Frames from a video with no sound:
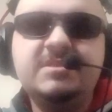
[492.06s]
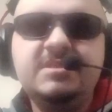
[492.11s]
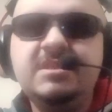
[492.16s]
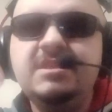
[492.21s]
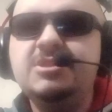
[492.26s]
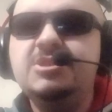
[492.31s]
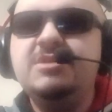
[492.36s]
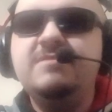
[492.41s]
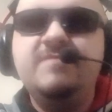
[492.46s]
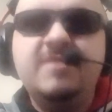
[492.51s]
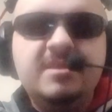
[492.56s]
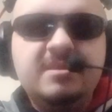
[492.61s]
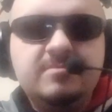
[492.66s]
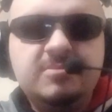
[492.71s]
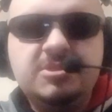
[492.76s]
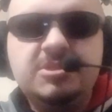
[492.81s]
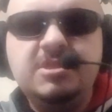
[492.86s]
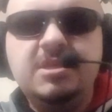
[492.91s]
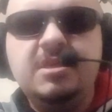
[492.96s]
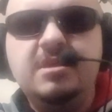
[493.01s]
tg venom
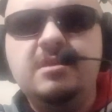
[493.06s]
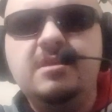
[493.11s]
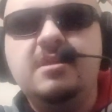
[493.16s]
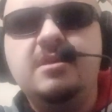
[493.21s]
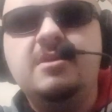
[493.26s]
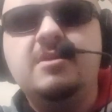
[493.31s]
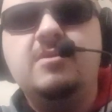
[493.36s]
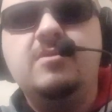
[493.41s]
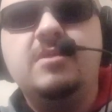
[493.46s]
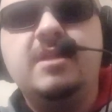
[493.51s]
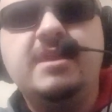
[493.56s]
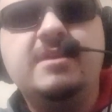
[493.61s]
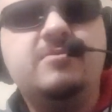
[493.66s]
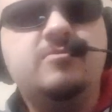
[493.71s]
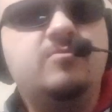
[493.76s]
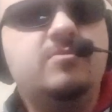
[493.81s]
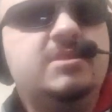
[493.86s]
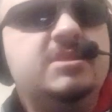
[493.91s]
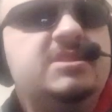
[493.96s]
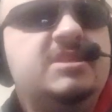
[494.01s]
shit like
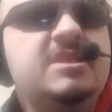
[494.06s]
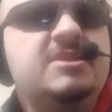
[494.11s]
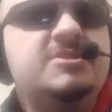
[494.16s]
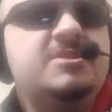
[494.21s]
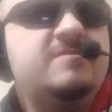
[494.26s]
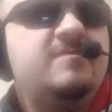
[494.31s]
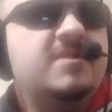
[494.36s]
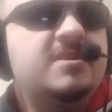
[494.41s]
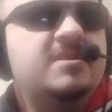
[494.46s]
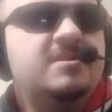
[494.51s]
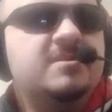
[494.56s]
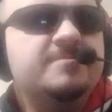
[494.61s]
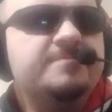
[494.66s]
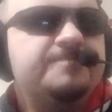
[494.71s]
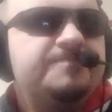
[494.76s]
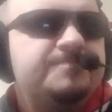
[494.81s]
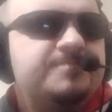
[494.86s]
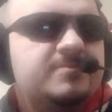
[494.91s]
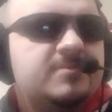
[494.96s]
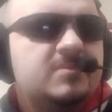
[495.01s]
when tg
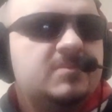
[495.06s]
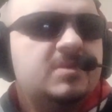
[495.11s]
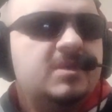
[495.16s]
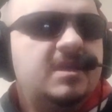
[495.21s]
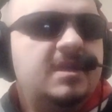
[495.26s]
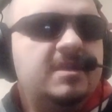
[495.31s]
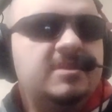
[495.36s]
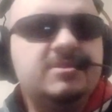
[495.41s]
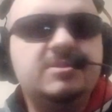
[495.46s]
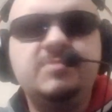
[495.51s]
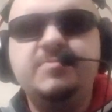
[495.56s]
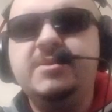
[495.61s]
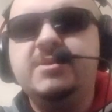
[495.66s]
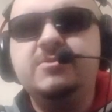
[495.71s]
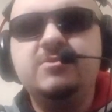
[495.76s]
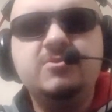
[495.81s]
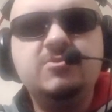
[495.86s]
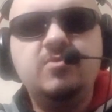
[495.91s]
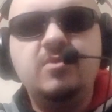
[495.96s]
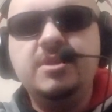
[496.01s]
venom and
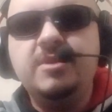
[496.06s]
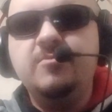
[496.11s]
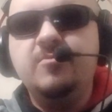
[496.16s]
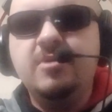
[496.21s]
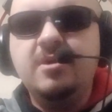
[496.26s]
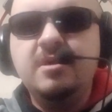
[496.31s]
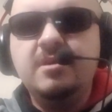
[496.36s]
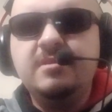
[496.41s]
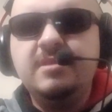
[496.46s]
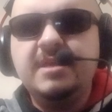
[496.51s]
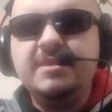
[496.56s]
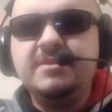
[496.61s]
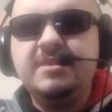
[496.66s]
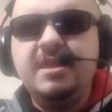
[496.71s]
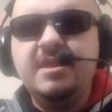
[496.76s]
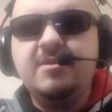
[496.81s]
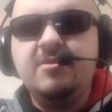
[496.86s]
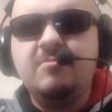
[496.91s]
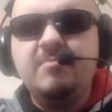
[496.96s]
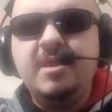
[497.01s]
Speardo 21, I
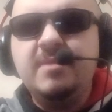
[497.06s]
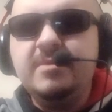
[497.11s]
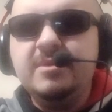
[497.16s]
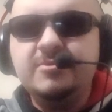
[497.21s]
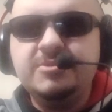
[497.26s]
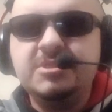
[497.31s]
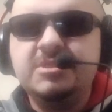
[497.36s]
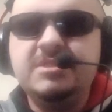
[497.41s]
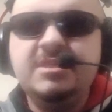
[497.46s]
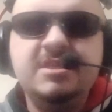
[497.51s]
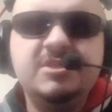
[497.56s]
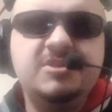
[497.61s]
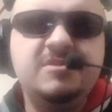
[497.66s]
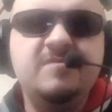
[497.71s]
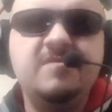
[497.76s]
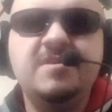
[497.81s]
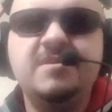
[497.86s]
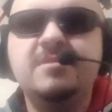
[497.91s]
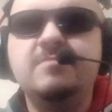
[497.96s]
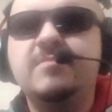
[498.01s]
think, or maybe it was just TG
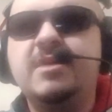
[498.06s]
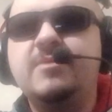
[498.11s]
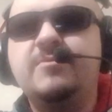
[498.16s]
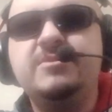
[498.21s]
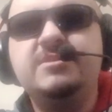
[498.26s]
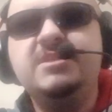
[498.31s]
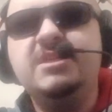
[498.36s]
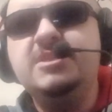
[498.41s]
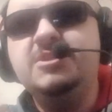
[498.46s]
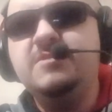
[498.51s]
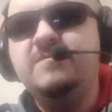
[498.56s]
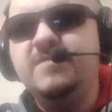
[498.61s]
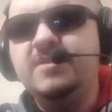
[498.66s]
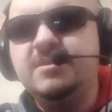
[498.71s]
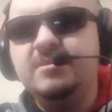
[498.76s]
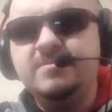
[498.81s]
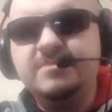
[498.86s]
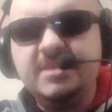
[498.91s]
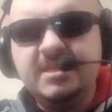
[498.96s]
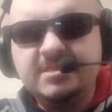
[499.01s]
Venom. Like when TG
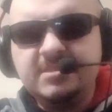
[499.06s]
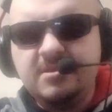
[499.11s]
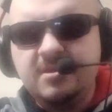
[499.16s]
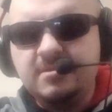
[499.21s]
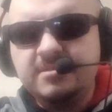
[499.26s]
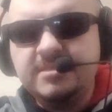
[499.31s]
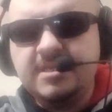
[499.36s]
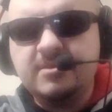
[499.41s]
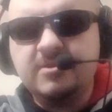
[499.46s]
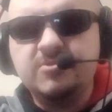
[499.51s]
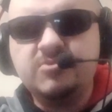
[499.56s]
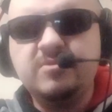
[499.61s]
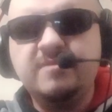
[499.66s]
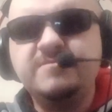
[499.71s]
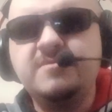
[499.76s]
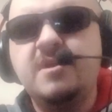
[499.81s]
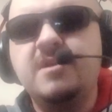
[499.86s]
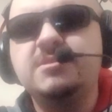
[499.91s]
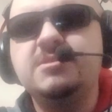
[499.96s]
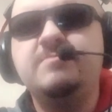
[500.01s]
Venom says that all Taylor
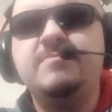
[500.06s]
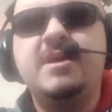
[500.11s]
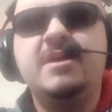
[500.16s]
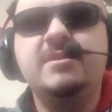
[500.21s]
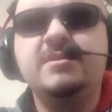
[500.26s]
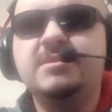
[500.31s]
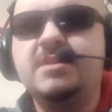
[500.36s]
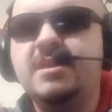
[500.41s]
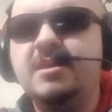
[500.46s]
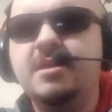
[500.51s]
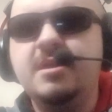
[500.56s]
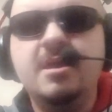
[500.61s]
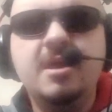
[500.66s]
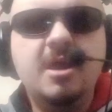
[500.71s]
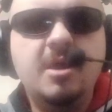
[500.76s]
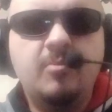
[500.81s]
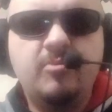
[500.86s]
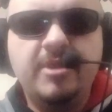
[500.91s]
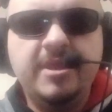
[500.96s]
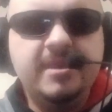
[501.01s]
Swift talks about is like
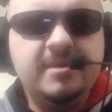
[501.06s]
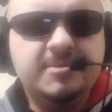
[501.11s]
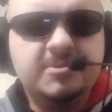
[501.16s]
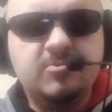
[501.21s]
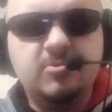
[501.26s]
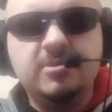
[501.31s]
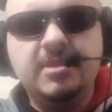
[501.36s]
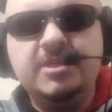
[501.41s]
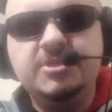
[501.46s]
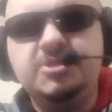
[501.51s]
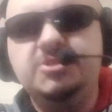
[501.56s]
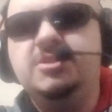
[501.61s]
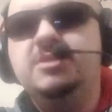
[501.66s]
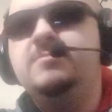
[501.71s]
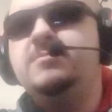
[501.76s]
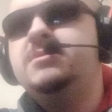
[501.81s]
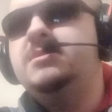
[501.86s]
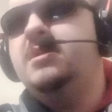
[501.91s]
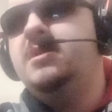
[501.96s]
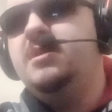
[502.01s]
breakups and
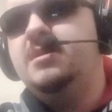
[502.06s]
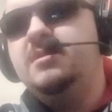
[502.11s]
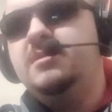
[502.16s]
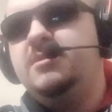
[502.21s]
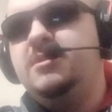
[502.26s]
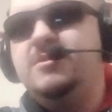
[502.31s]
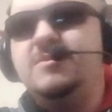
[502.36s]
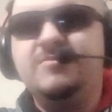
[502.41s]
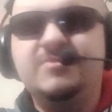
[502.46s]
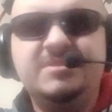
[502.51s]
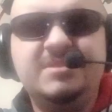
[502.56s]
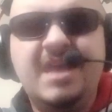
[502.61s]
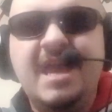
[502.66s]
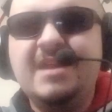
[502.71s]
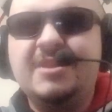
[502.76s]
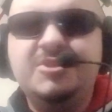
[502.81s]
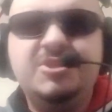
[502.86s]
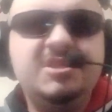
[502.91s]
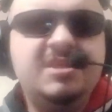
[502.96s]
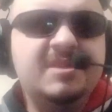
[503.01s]
relationships, you know,
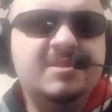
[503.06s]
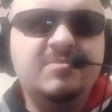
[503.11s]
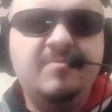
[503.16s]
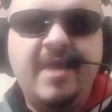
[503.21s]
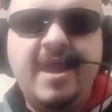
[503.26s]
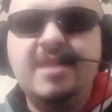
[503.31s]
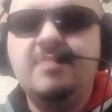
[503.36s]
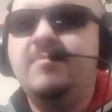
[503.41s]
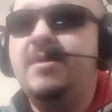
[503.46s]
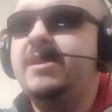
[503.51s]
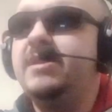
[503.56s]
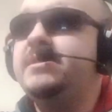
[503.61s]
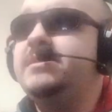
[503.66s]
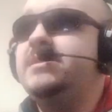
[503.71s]
Zach G gets mad about it and